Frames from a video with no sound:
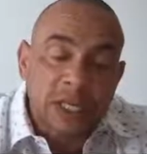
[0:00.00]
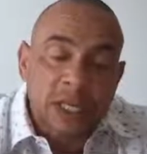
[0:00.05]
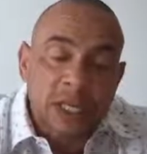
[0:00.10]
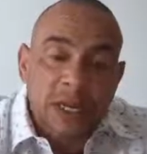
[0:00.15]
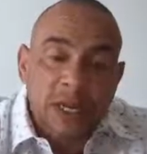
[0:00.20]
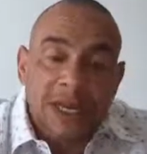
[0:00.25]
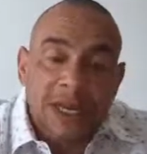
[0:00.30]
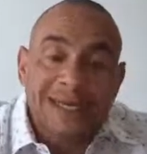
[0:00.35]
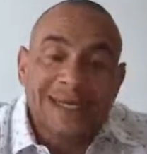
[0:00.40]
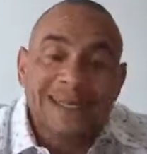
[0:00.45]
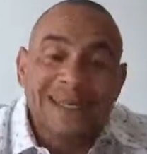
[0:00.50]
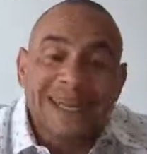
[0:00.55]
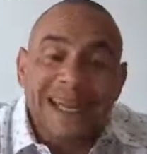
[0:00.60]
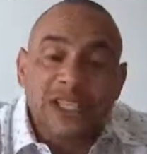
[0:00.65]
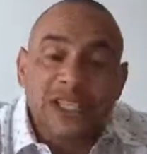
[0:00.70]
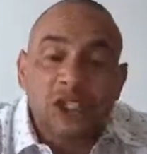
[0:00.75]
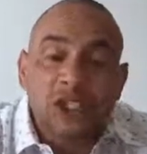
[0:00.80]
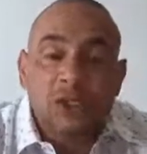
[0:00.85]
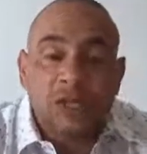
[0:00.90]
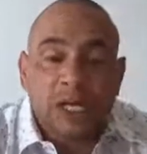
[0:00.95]

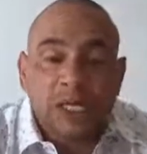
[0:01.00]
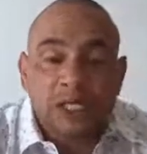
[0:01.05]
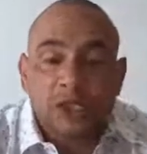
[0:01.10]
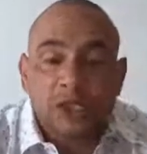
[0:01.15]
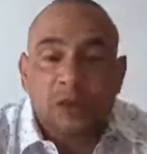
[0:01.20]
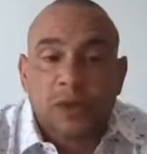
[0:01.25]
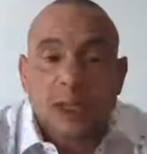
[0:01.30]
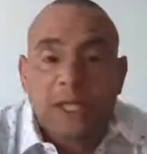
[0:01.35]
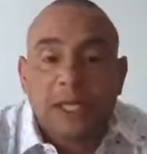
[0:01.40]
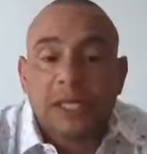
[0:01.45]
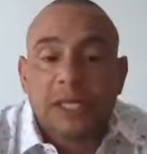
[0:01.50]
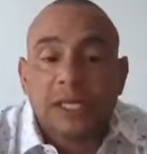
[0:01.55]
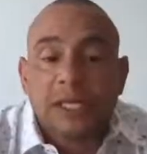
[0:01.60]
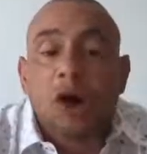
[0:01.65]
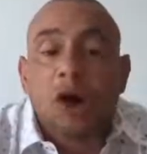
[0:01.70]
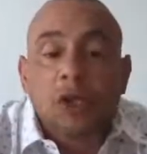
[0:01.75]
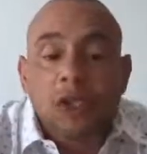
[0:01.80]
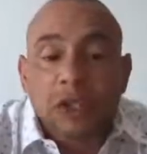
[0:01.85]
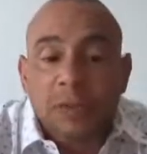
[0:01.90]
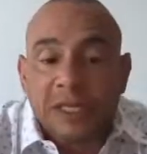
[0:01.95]
nature has created the
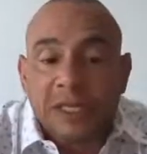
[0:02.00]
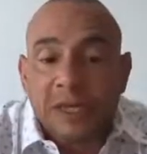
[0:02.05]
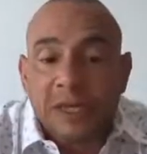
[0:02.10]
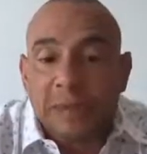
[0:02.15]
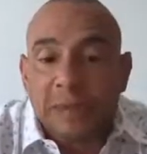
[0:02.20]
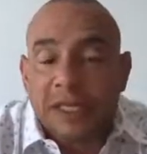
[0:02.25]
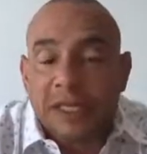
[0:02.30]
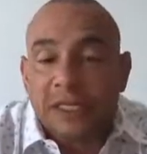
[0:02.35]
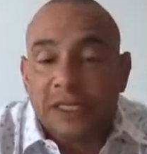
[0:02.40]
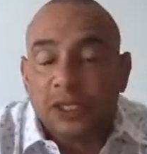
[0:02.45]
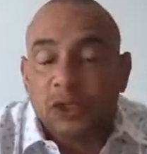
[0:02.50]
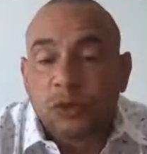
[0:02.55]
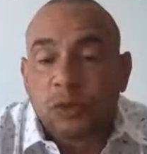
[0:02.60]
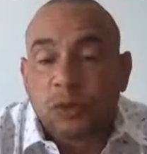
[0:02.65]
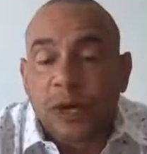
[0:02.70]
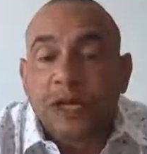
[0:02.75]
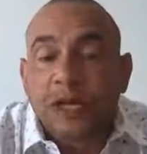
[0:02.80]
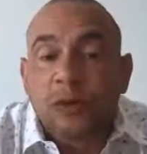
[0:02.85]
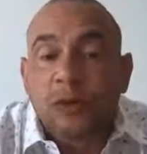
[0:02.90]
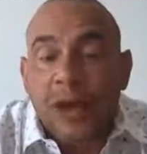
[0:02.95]
ultimate amenities
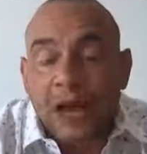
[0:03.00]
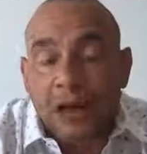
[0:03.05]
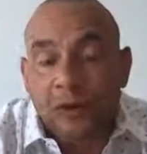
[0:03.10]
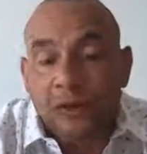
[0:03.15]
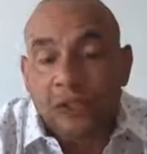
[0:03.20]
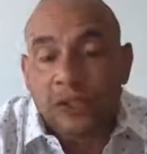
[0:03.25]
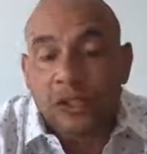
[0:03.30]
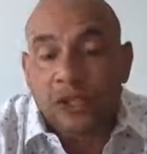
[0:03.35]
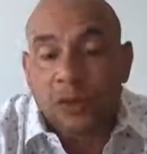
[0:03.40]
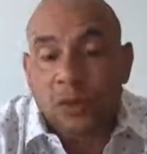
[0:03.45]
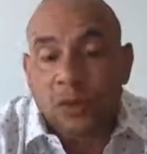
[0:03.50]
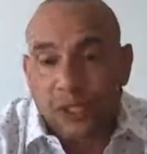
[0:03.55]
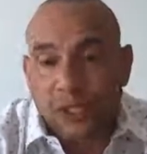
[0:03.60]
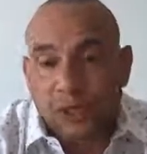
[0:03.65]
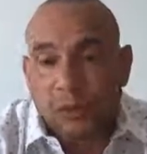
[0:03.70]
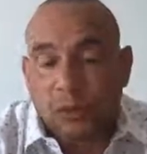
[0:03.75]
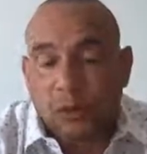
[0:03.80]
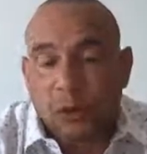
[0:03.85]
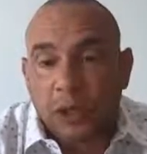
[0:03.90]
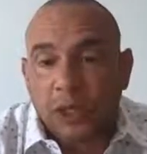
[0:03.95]
right around us at
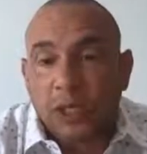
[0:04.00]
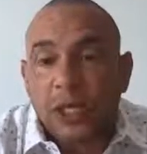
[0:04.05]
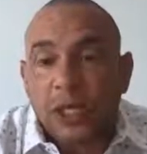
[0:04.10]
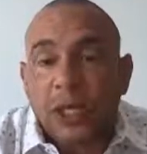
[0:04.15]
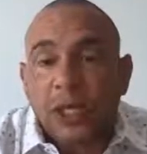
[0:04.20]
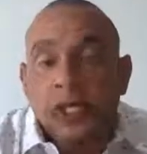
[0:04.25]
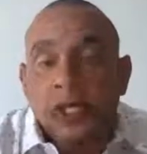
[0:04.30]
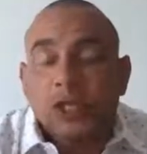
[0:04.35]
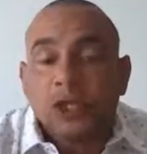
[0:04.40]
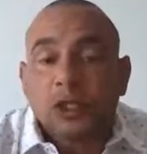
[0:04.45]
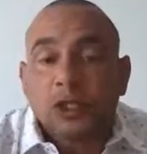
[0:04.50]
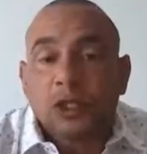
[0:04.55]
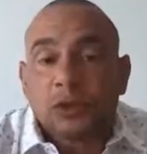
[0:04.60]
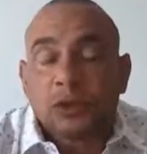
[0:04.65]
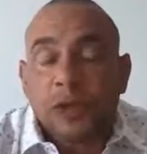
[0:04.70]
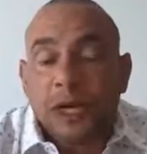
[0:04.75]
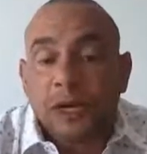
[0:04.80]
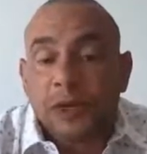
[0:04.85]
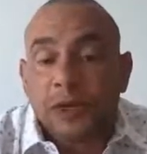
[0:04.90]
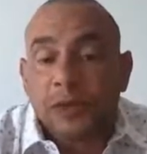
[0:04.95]
Westport. You're
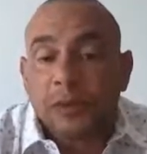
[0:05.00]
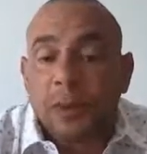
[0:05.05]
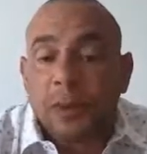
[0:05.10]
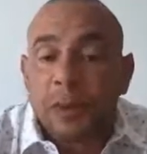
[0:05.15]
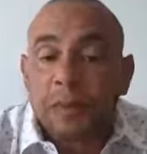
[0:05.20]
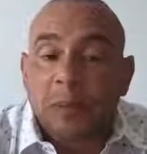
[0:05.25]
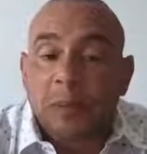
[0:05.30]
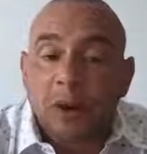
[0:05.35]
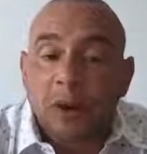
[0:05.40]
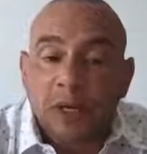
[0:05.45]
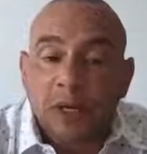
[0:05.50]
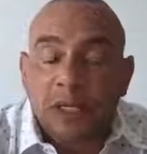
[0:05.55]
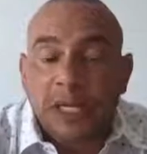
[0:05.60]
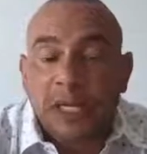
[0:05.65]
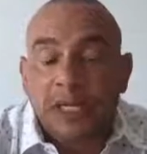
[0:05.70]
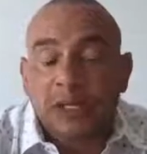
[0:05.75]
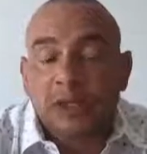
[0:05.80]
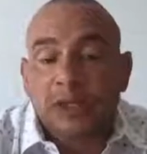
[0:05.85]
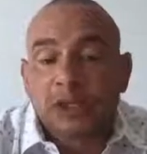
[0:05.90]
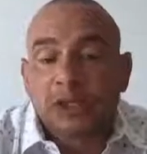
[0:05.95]
surrounded by
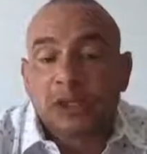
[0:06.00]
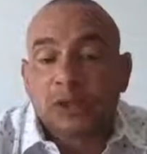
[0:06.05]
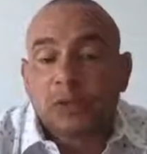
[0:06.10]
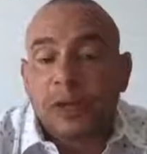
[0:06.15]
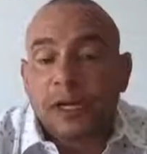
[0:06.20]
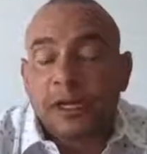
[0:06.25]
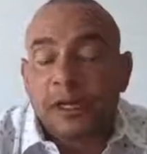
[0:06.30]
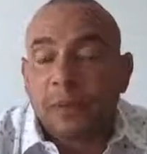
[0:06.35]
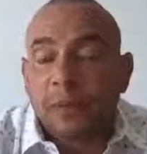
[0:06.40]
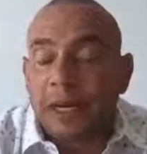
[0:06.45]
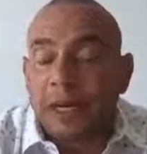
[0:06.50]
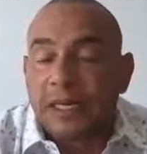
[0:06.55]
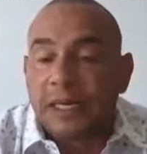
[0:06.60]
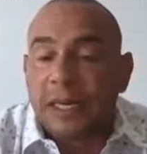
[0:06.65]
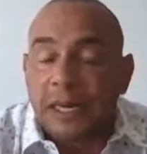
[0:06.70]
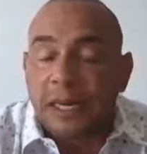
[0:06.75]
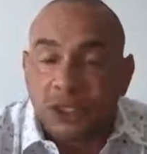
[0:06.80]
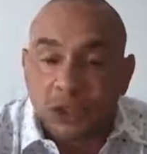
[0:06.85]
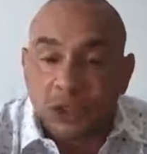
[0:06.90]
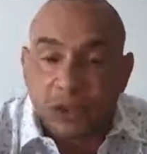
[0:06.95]
parkland, you're surrounded by
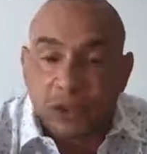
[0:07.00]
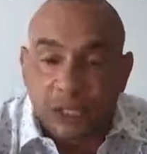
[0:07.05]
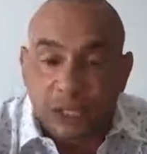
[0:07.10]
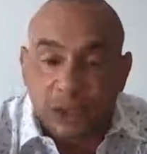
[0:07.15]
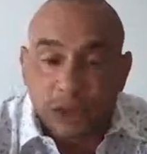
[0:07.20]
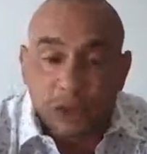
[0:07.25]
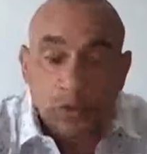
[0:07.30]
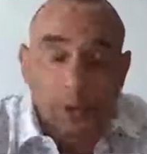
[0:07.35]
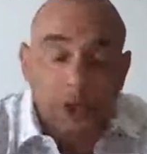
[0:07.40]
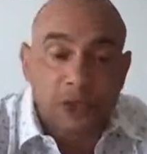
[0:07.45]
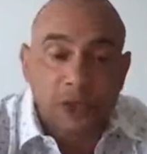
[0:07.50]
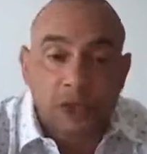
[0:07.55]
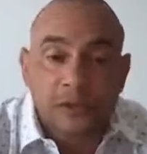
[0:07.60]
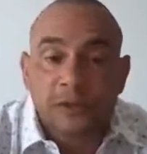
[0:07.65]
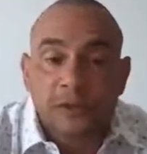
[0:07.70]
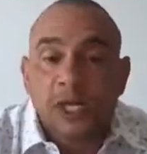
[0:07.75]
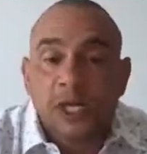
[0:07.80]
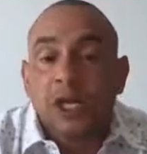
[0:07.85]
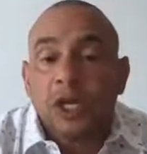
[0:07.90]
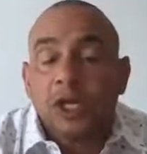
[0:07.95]
nature
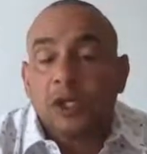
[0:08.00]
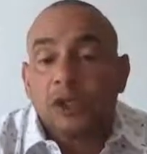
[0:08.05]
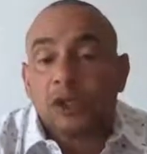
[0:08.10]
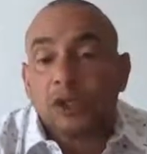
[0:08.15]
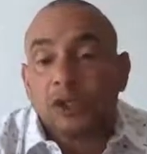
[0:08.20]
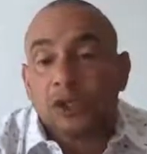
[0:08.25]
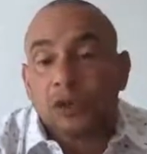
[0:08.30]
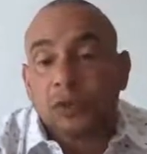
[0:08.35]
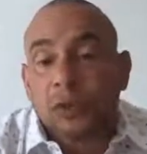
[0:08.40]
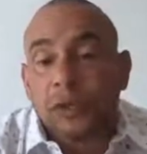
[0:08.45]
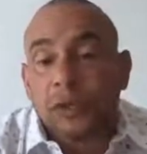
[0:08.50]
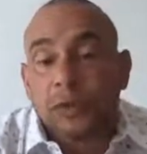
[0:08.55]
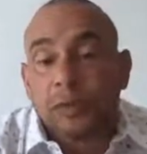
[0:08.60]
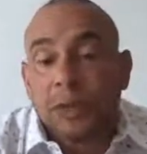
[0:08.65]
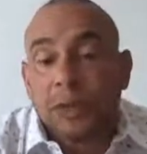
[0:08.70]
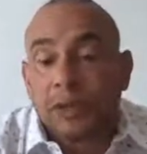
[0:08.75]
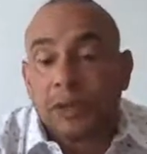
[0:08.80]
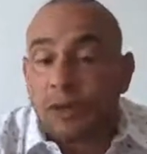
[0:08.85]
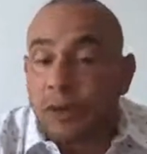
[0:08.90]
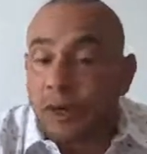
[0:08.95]
reserves, you're surrounded
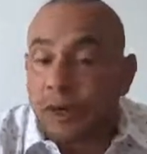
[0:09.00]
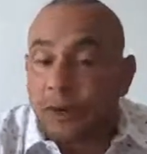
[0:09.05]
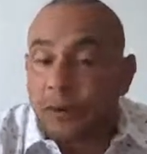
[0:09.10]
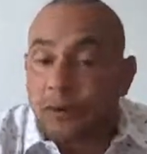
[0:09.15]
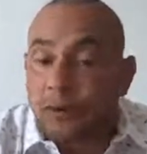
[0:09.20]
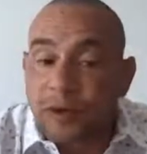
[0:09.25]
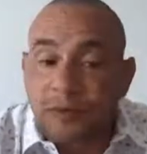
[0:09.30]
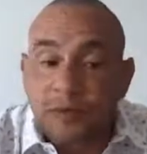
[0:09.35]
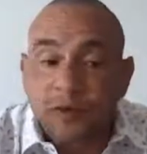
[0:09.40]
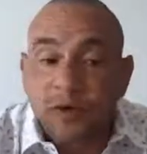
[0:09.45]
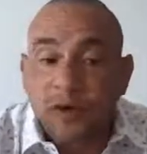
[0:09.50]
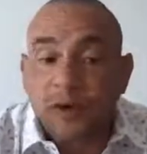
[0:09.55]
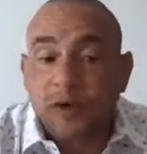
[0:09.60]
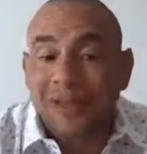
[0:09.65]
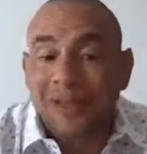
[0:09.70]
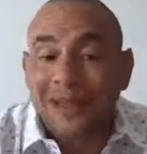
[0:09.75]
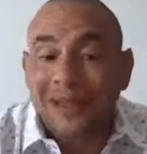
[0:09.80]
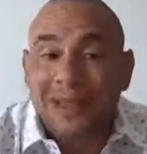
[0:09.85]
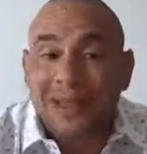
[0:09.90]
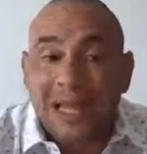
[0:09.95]
by the Credit River,
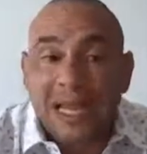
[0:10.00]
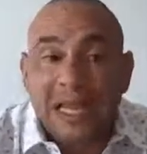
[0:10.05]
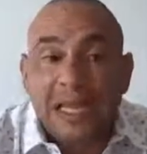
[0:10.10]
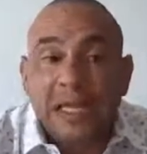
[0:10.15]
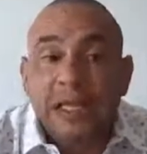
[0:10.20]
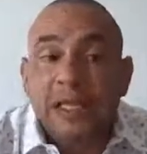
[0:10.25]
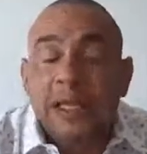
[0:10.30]
the lake,